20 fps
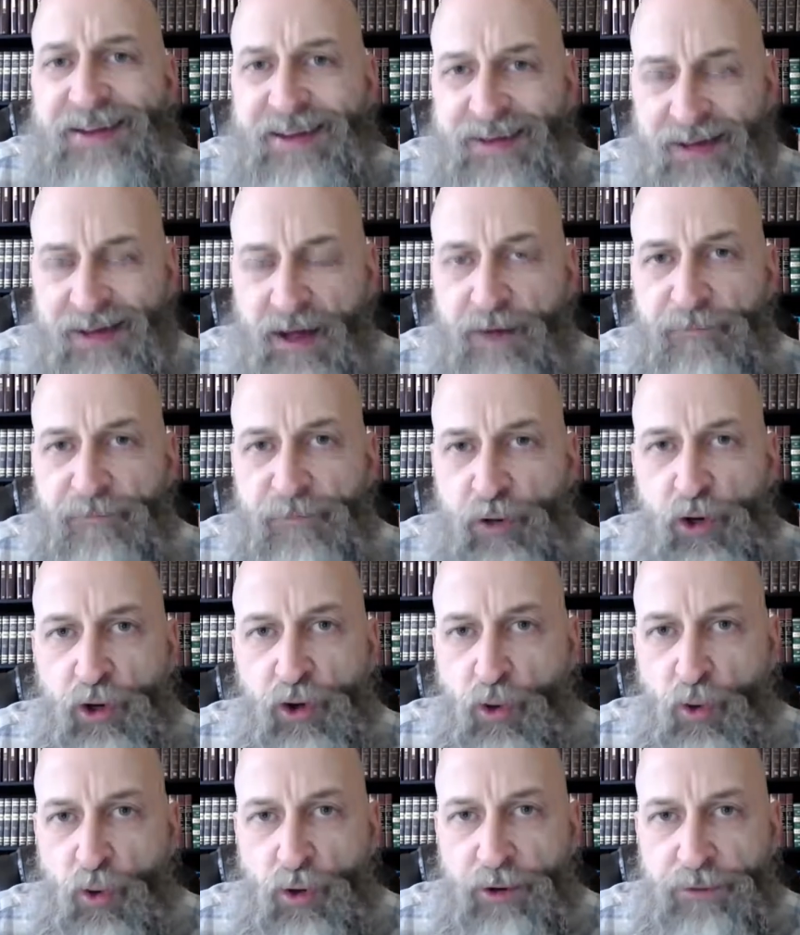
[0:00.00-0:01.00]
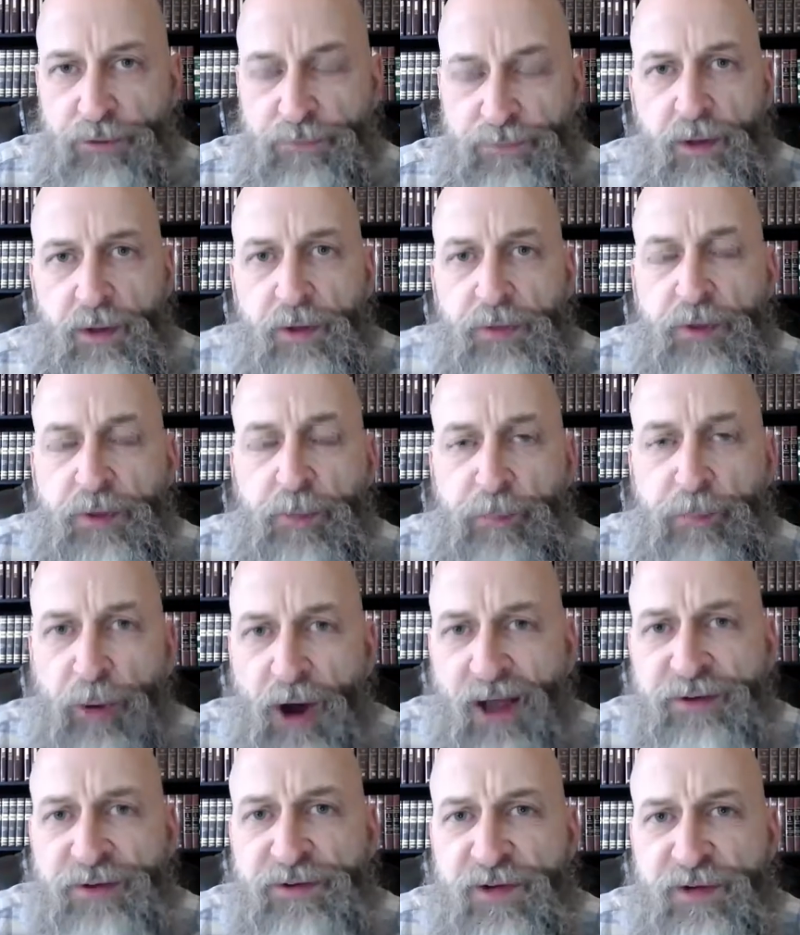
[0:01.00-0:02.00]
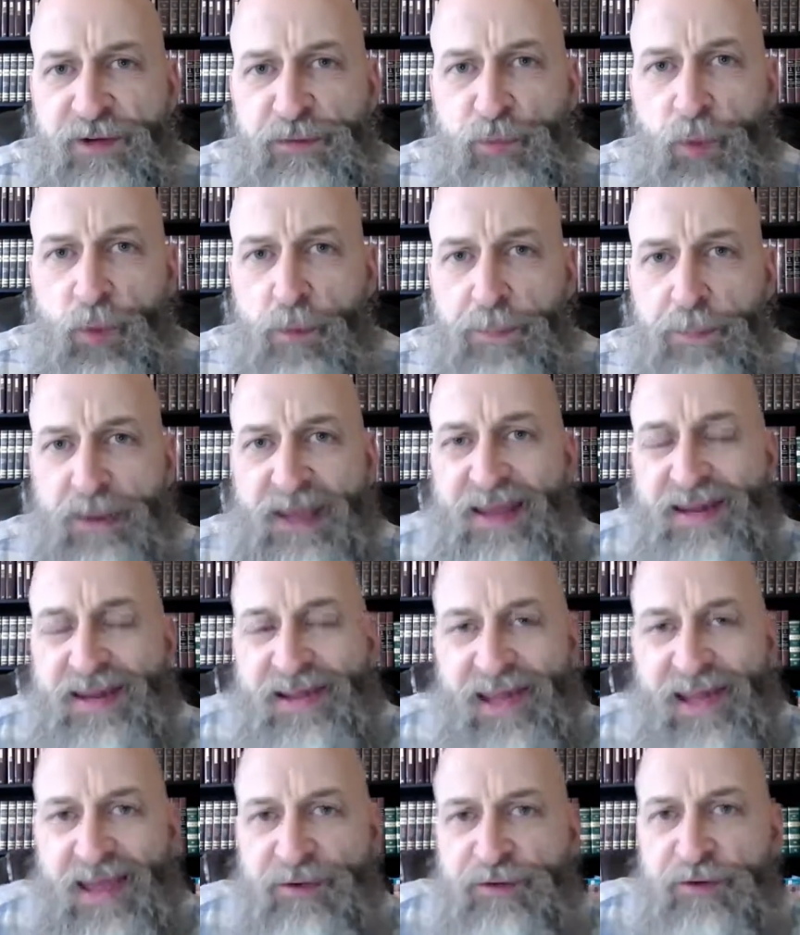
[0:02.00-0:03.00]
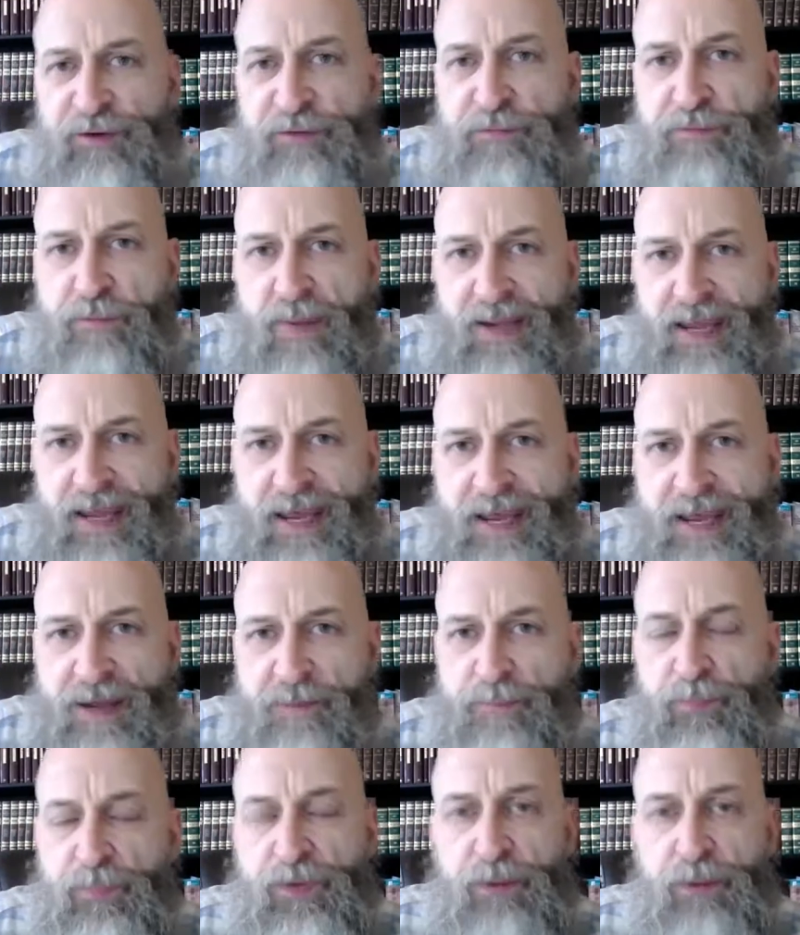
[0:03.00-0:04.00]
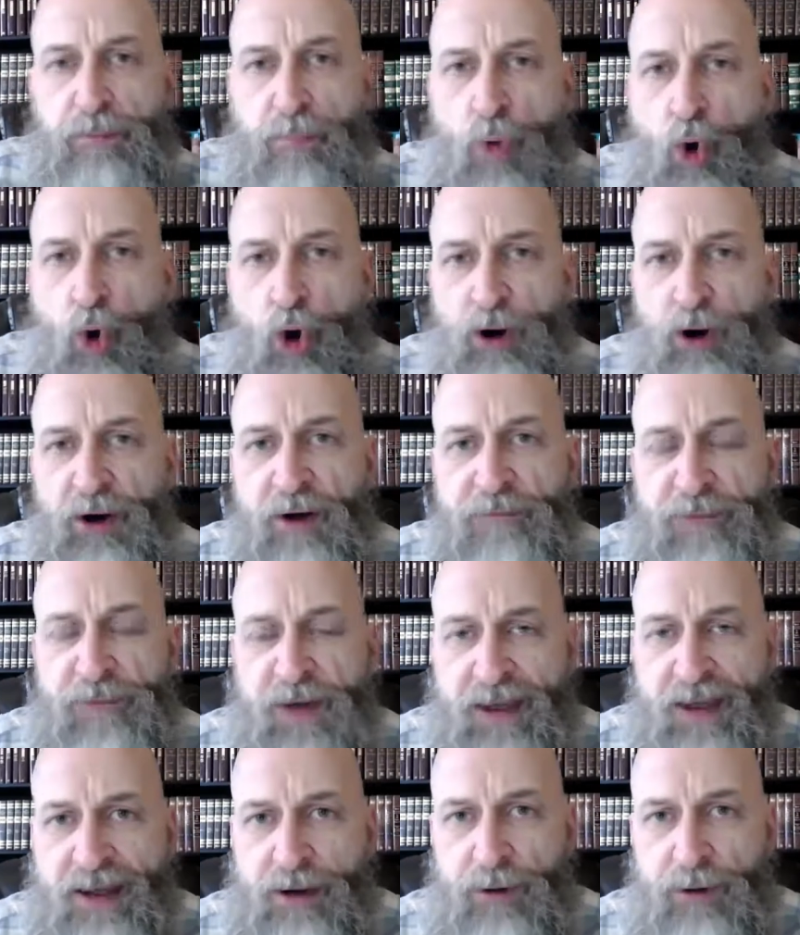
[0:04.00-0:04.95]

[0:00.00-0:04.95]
of the Lord, the process will be less of me, more of Him.